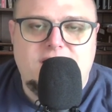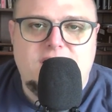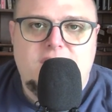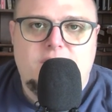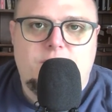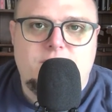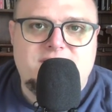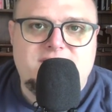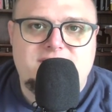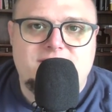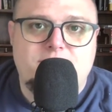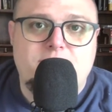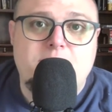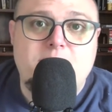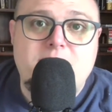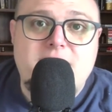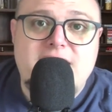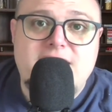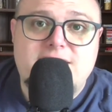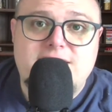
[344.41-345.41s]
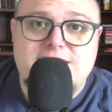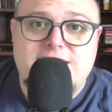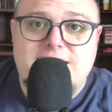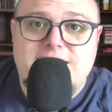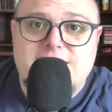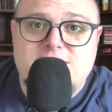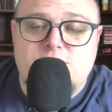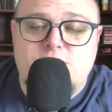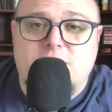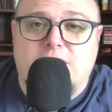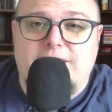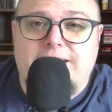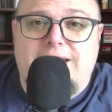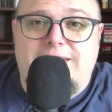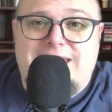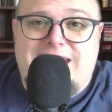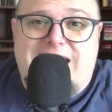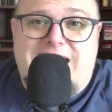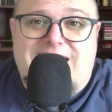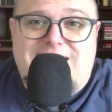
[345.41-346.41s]
We submit to His will. Now,
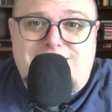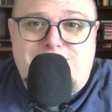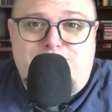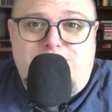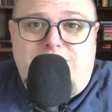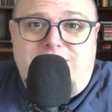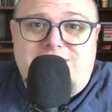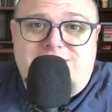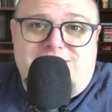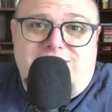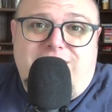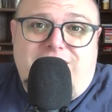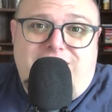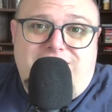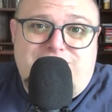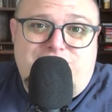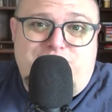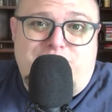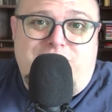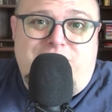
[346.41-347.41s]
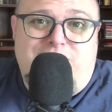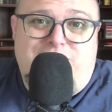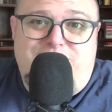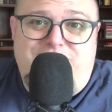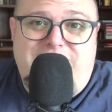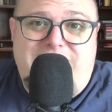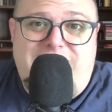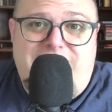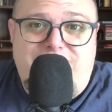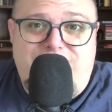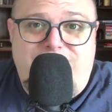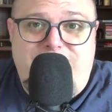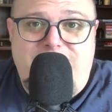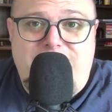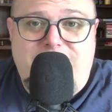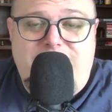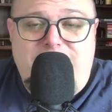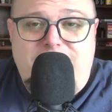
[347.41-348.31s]
the S part is the hardest part of that, I think.